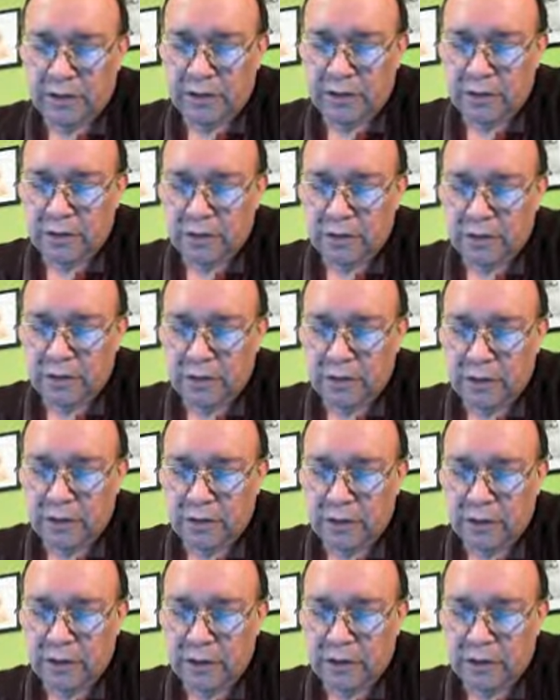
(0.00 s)
force,
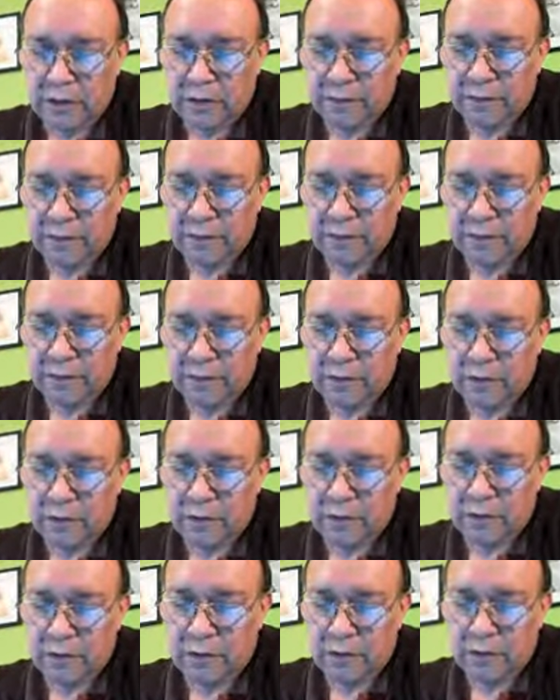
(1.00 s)
this
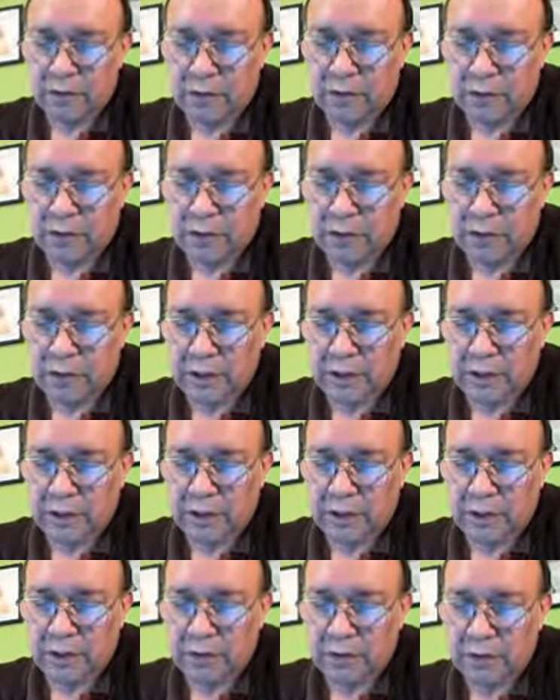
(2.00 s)
force,
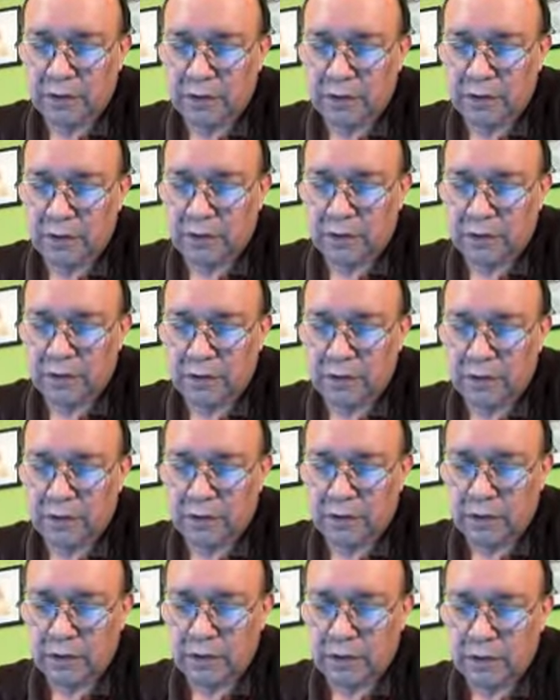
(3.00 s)
this force,
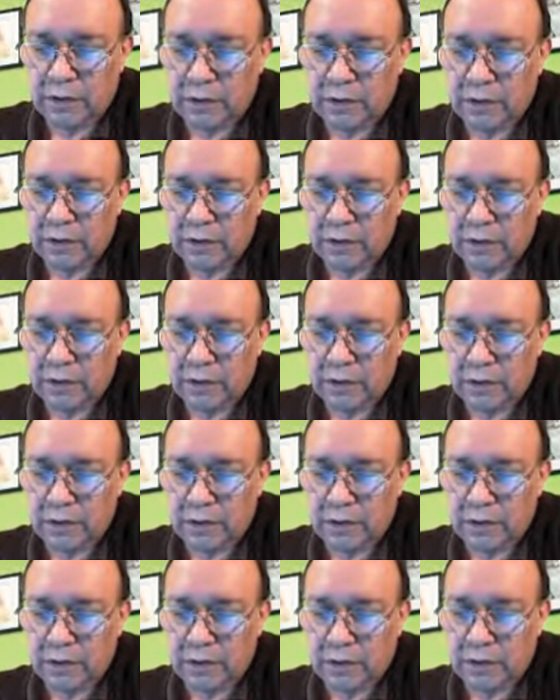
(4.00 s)
this
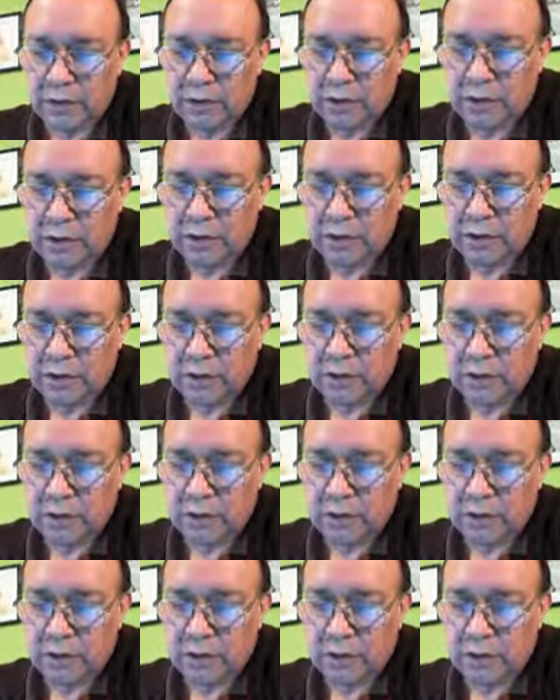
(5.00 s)
force, this
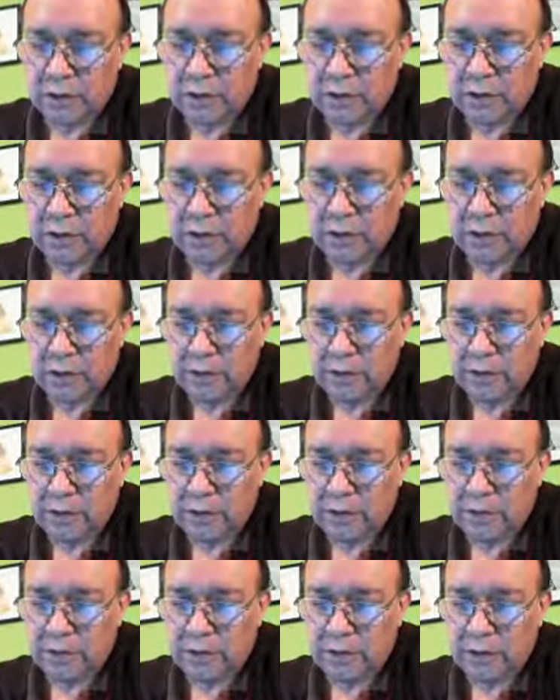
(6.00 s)
force,
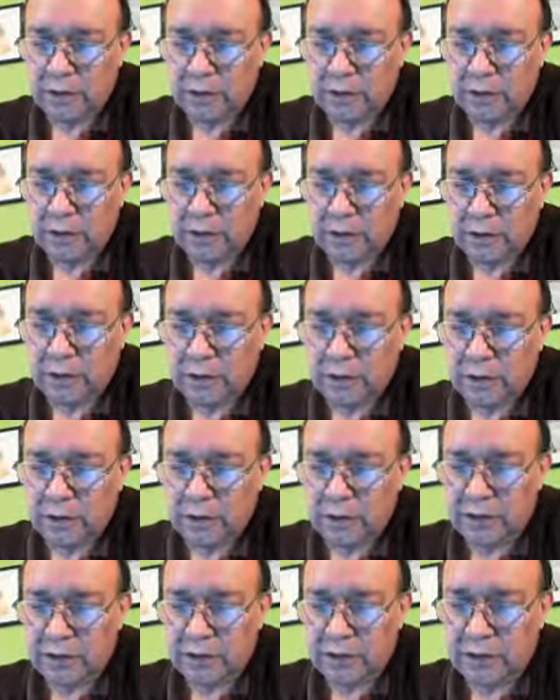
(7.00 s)
this force, and
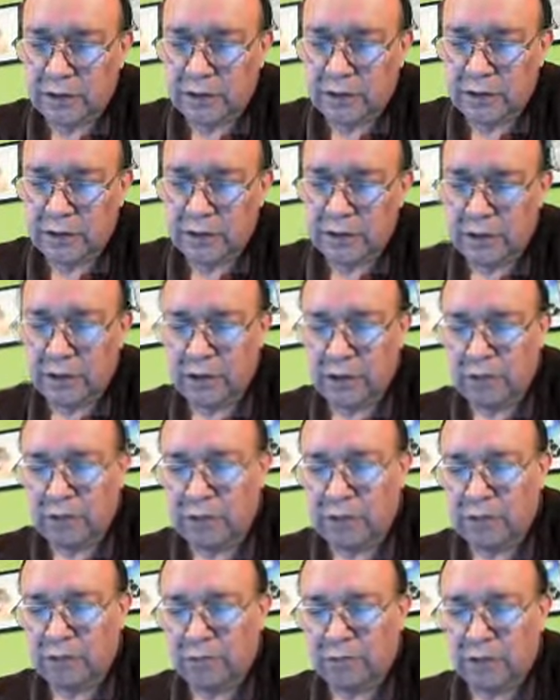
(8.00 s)
this force.
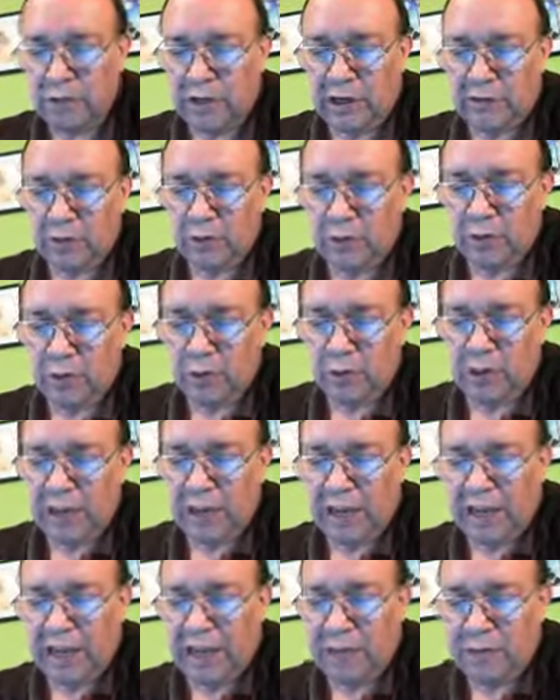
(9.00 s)
We'll have to put
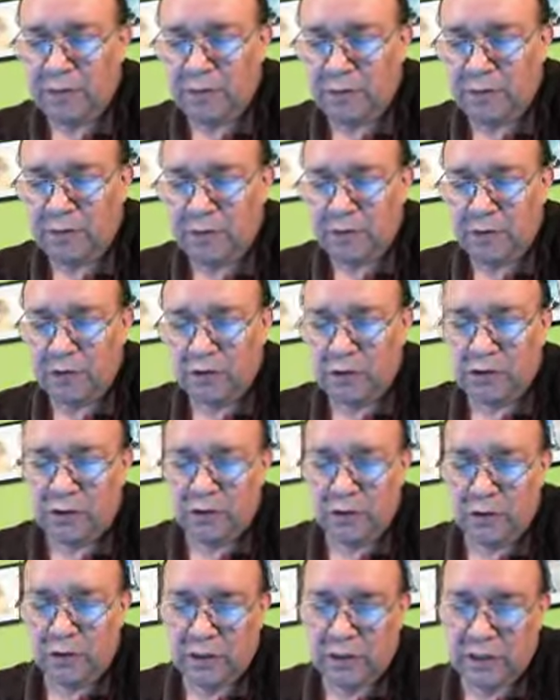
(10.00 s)
the names of all
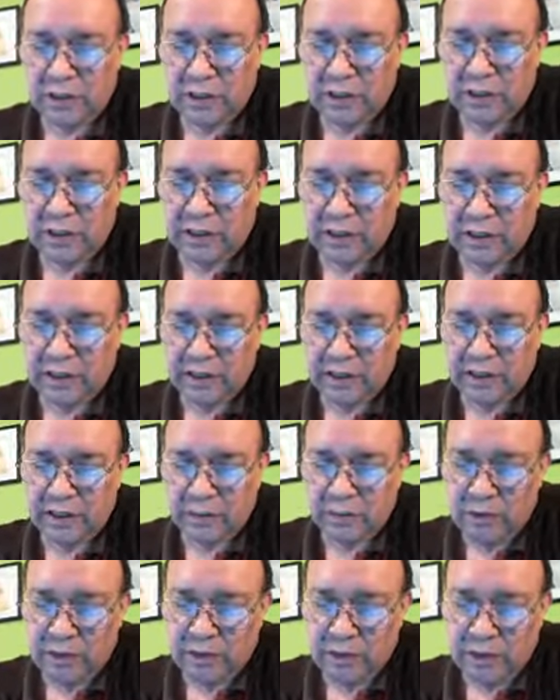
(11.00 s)
those forces, like
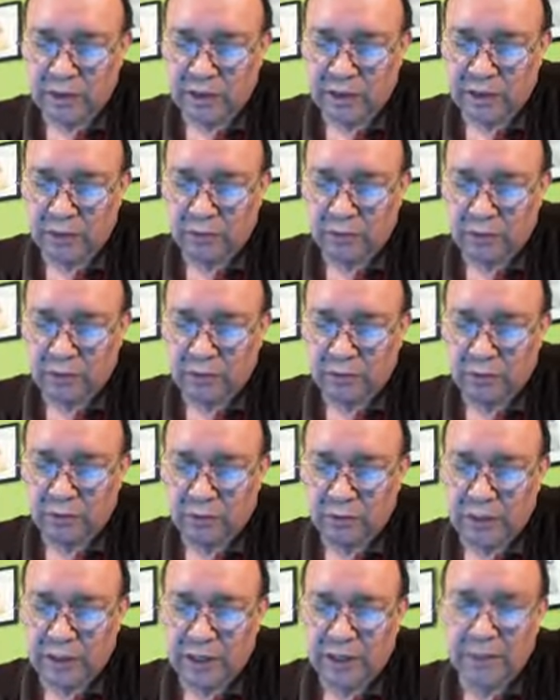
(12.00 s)
this one. This one
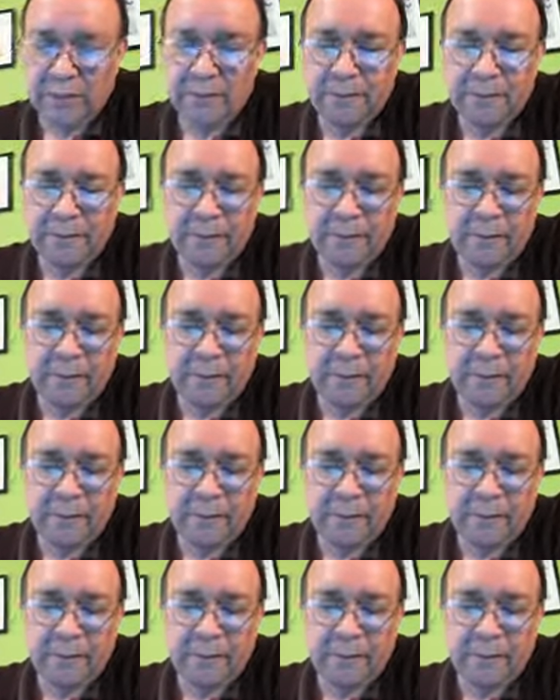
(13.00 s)
will be,